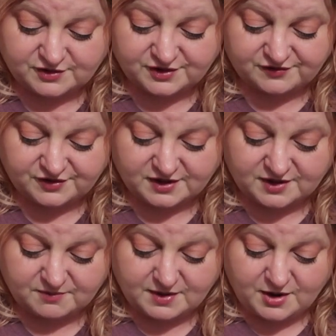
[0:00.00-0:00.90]
to look for
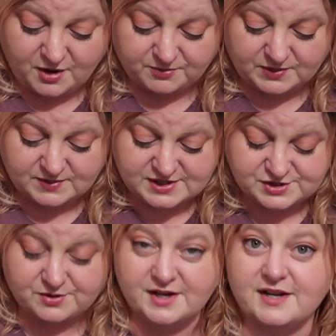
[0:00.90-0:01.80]
them. Hope you
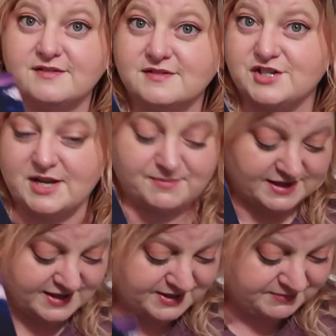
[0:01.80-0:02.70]
enjoy, J
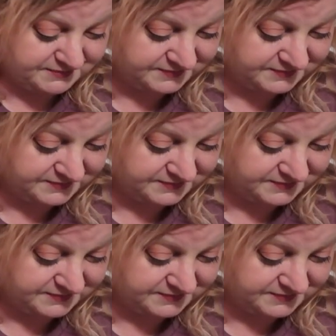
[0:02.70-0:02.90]
P."